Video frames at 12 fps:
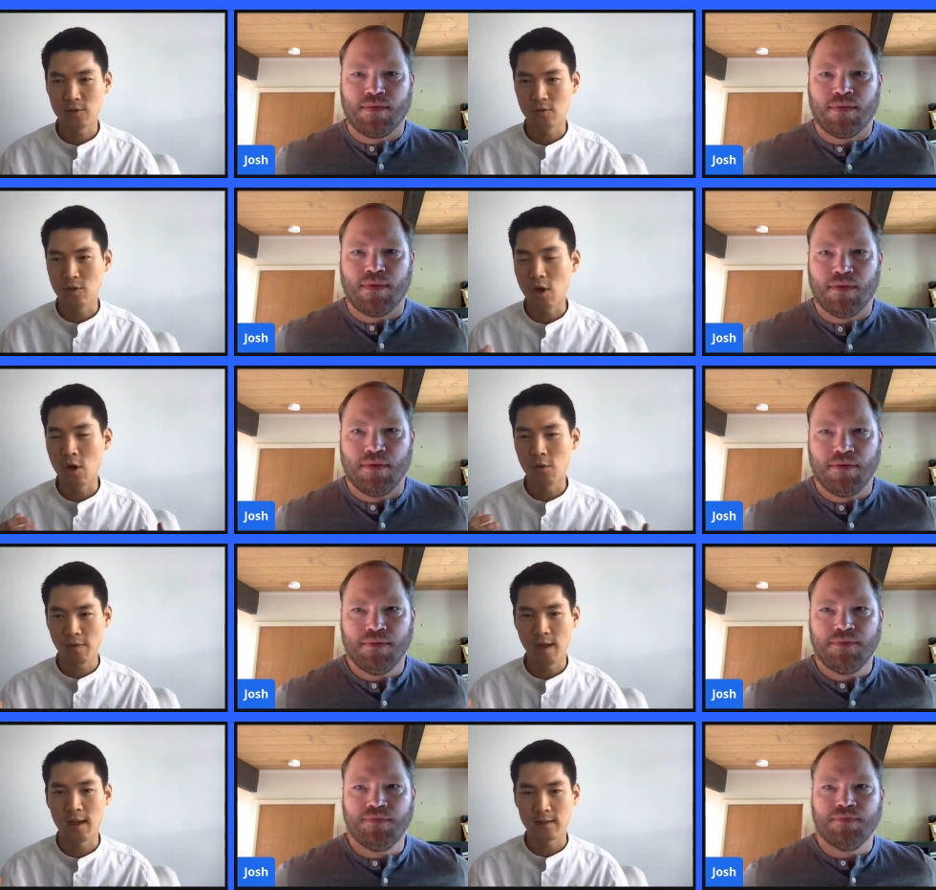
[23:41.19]
Speaker 1: to
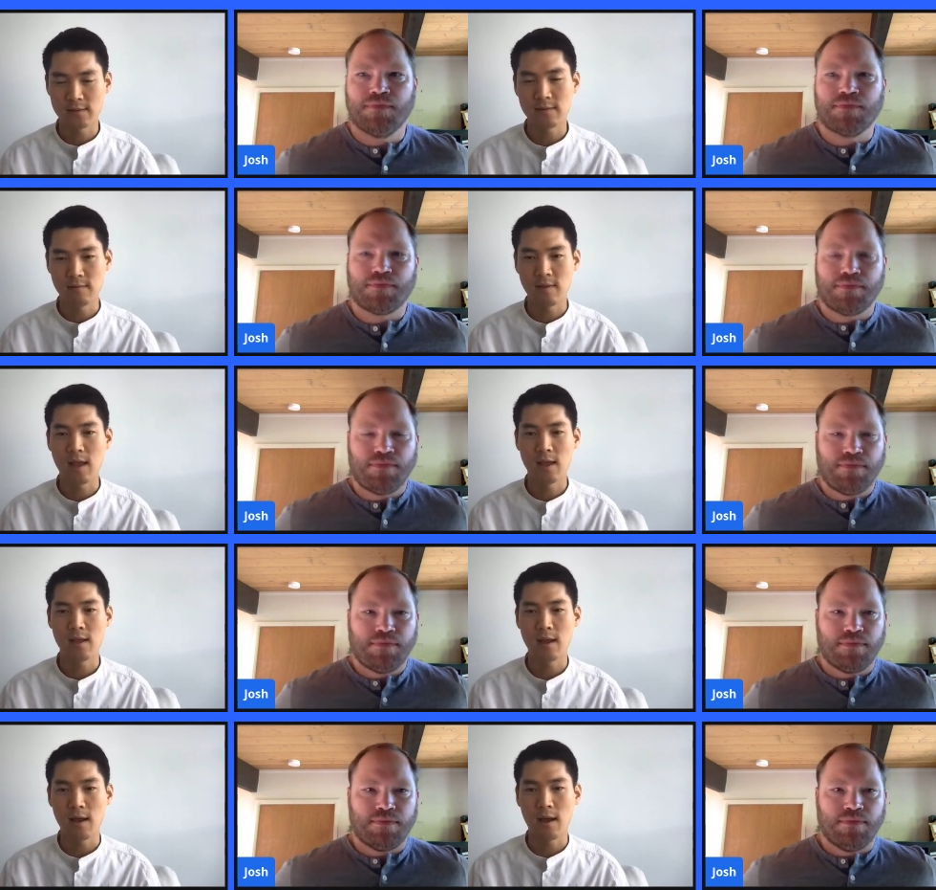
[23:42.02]
know that
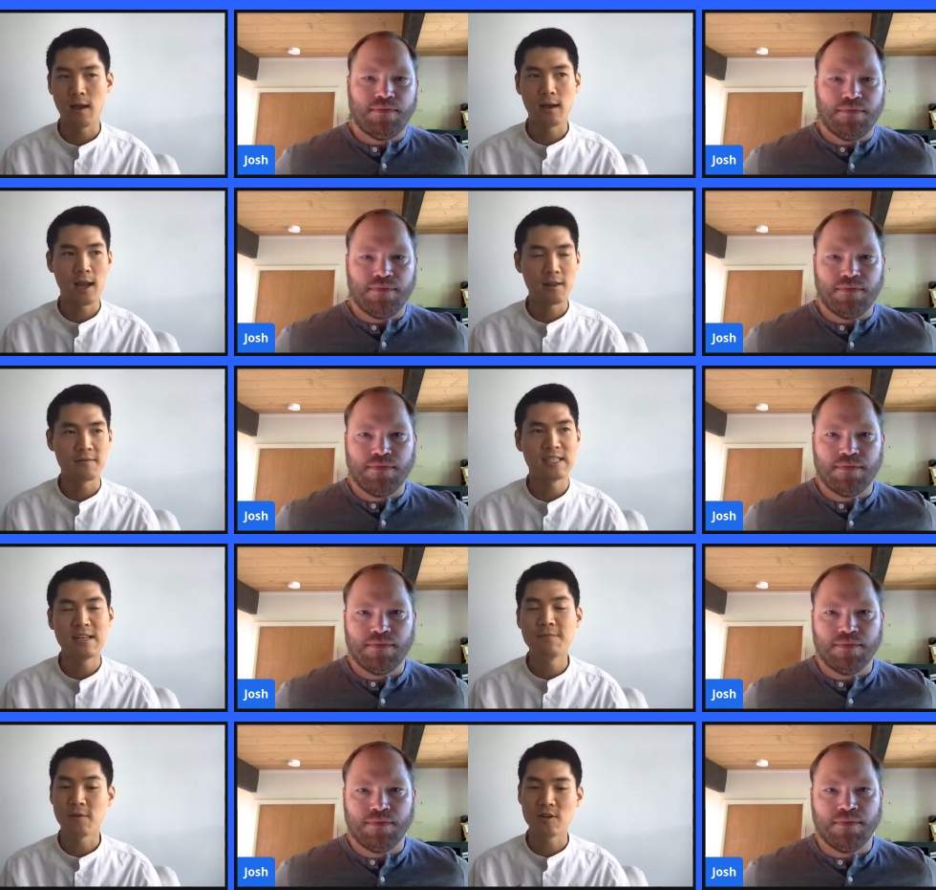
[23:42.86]
they kind
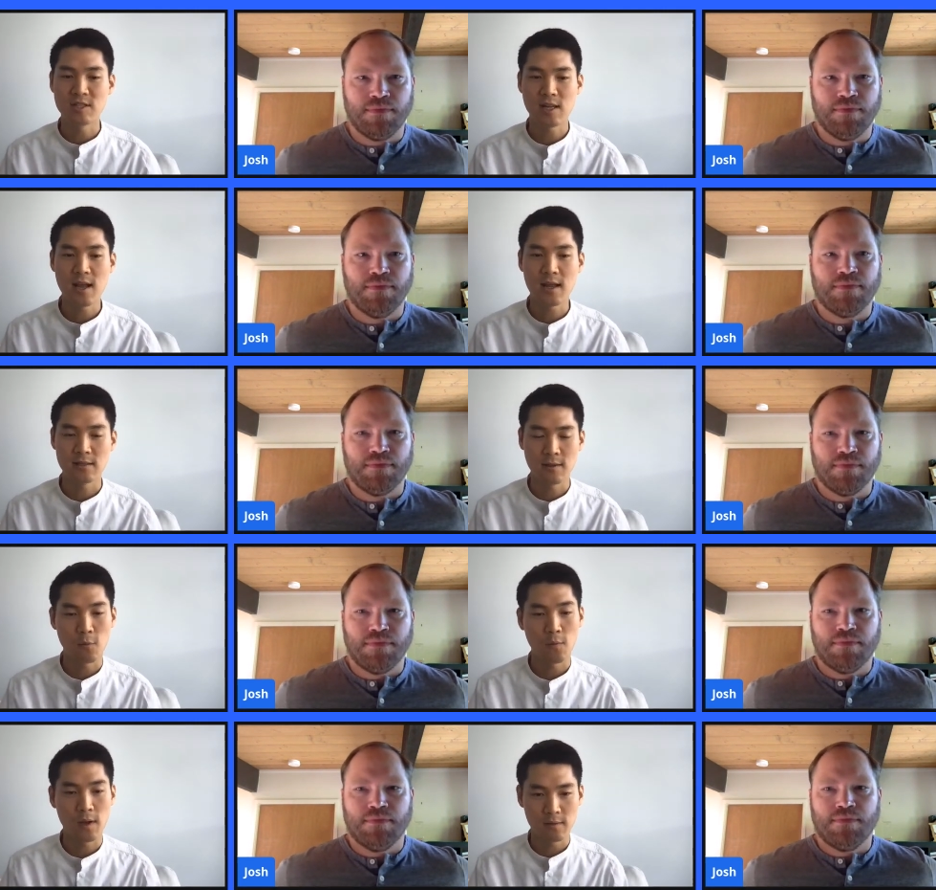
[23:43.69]
of see
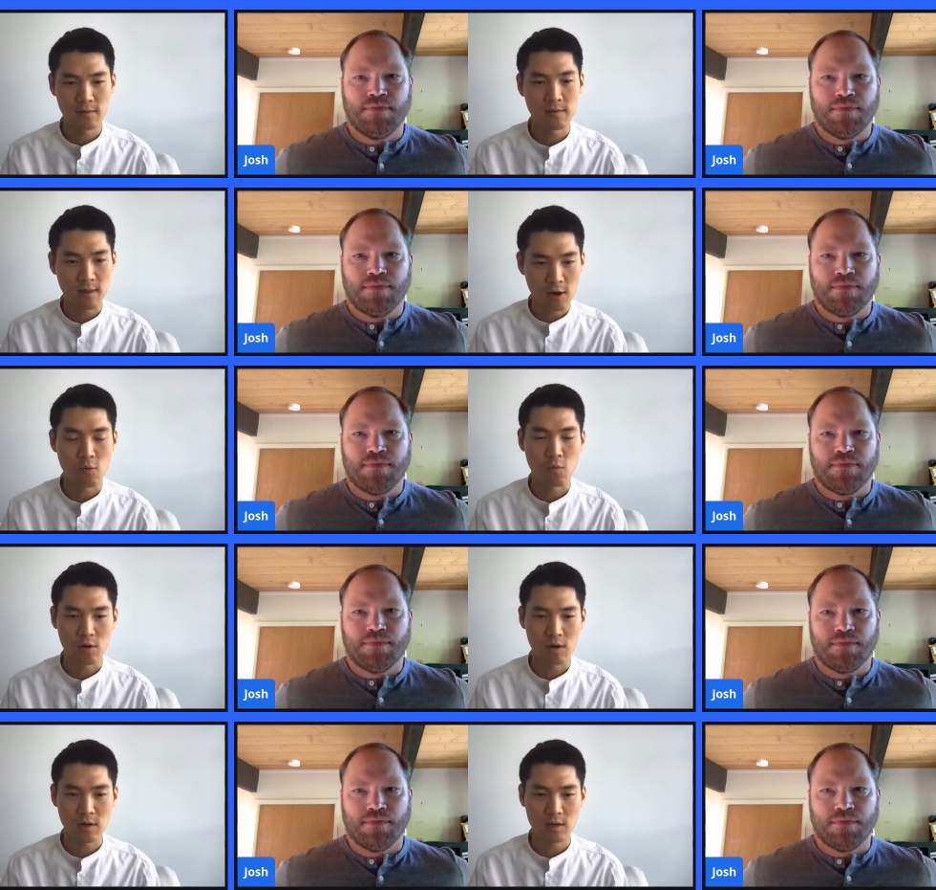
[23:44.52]
firsthand what
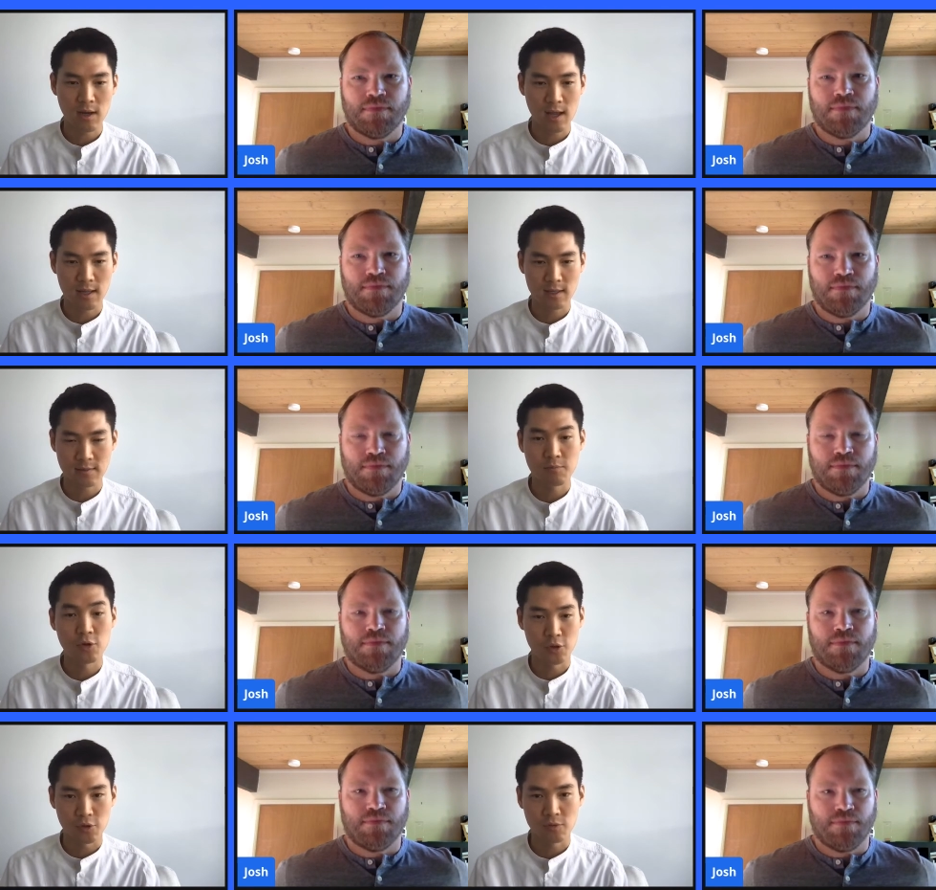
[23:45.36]
their work
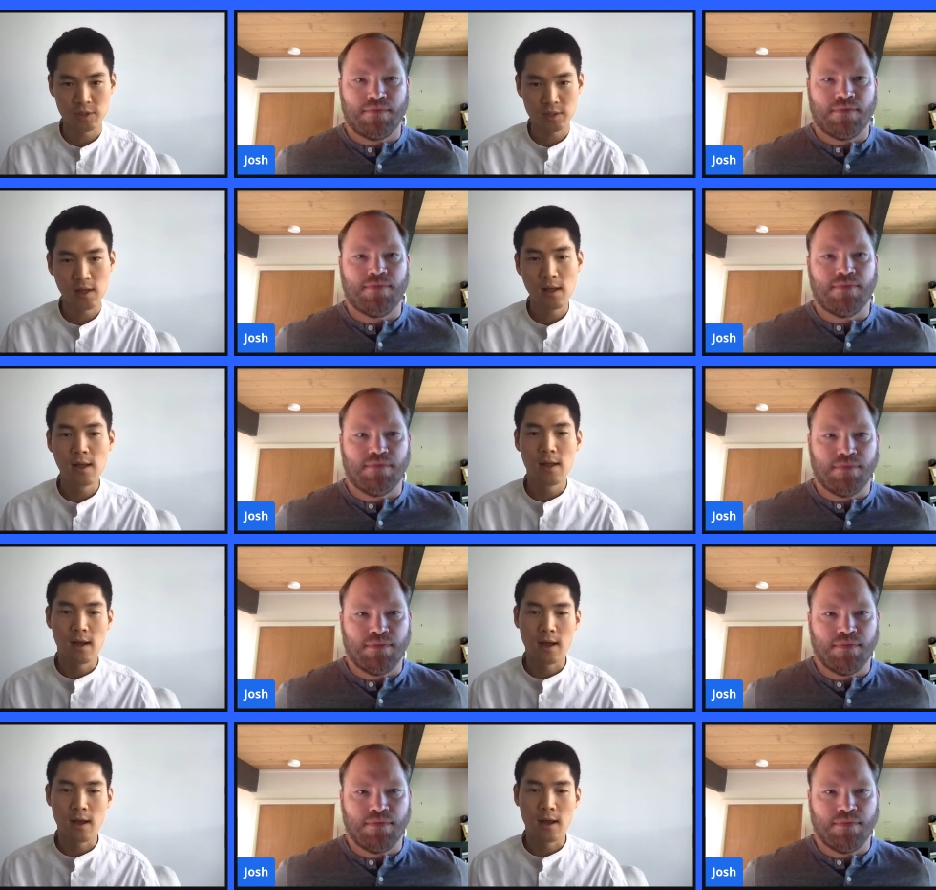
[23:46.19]
has produced.